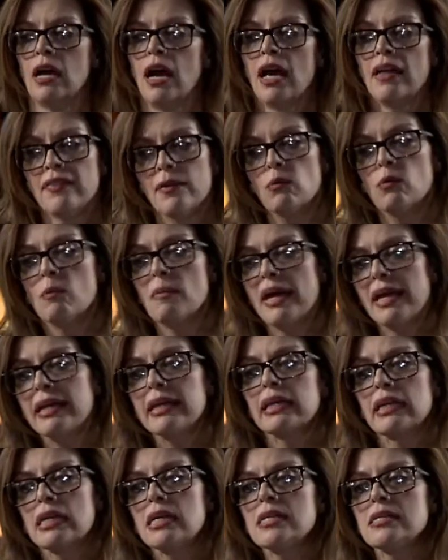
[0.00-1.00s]
and that will make
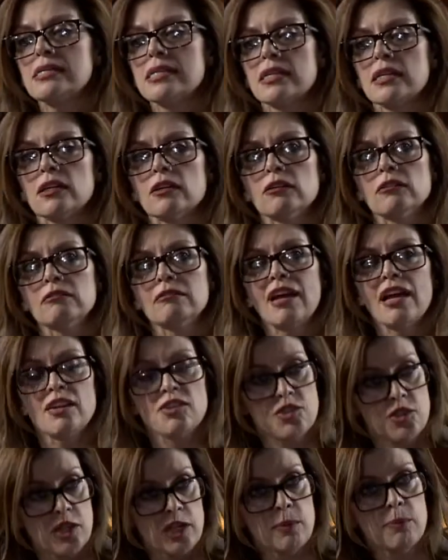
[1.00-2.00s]
it easier
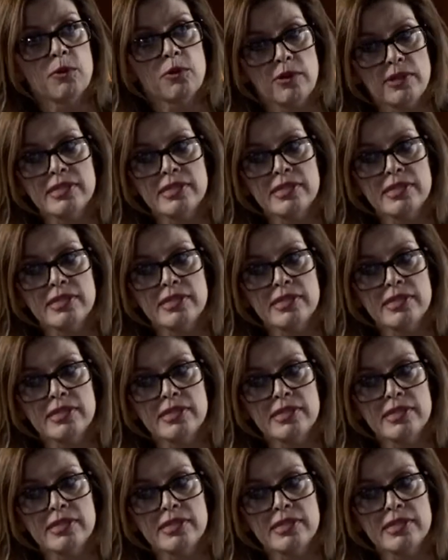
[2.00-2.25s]
and cheaper